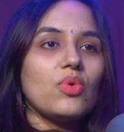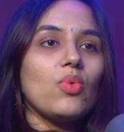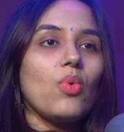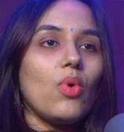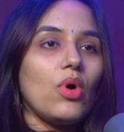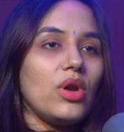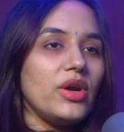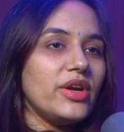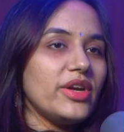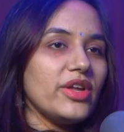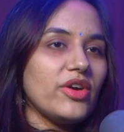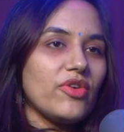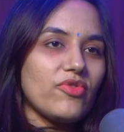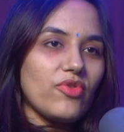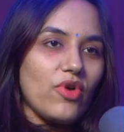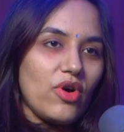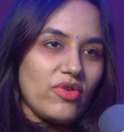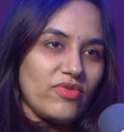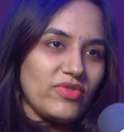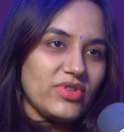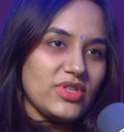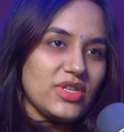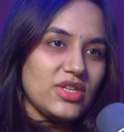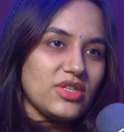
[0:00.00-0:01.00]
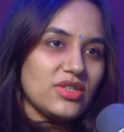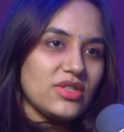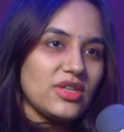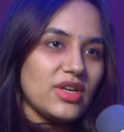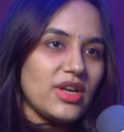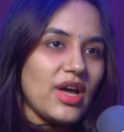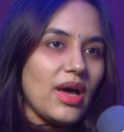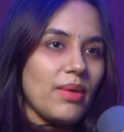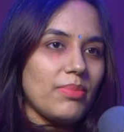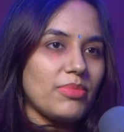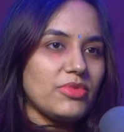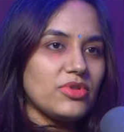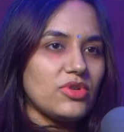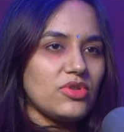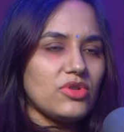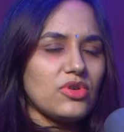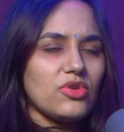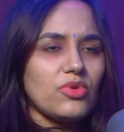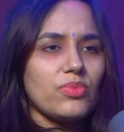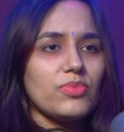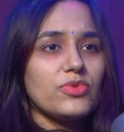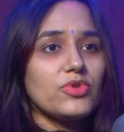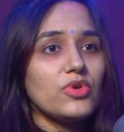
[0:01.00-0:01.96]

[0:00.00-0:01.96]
quality of conversation that happens on the group.